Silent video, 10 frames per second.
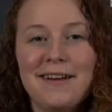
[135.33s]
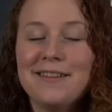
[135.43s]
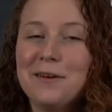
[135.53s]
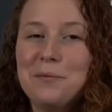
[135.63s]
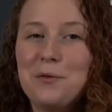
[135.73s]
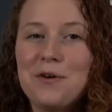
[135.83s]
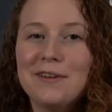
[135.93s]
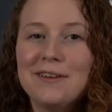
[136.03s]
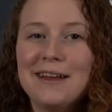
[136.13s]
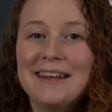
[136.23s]
Number
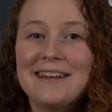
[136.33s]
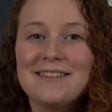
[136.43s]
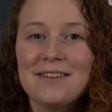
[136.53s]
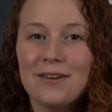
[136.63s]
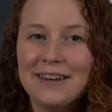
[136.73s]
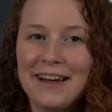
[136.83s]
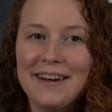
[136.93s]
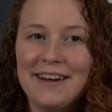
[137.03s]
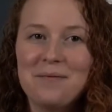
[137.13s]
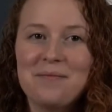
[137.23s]
one, let's talk
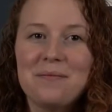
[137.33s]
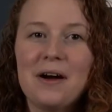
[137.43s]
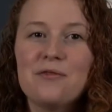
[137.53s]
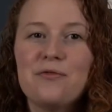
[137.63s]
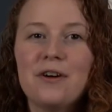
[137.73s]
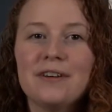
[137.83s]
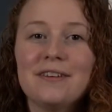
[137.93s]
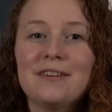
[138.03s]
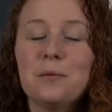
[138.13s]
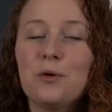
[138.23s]
lighting. By far this
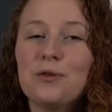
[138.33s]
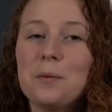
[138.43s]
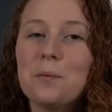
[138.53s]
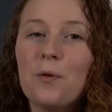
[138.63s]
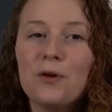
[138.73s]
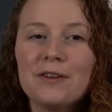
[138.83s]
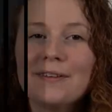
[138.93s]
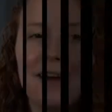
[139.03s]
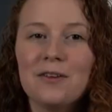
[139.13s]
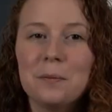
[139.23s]
is the most important
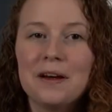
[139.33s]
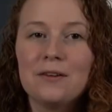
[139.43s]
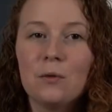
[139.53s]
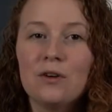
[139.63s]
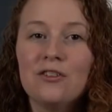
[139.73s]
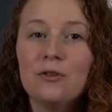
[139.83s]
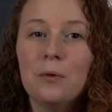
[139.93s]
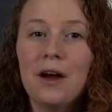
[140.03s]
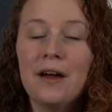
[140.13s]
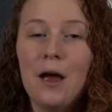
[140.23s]
aspect, which is
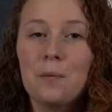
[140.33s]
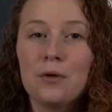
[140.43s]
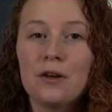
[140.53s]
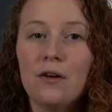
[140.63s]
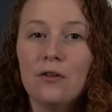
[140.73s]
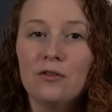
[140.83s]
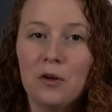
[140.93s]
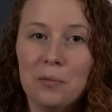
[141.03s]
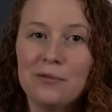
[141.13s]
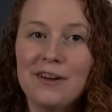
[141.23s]
why I put it on
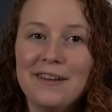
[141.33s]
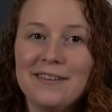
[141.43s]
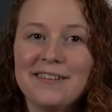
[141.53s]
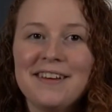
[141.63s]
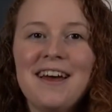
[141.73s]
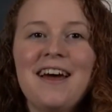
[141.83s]
top of the list.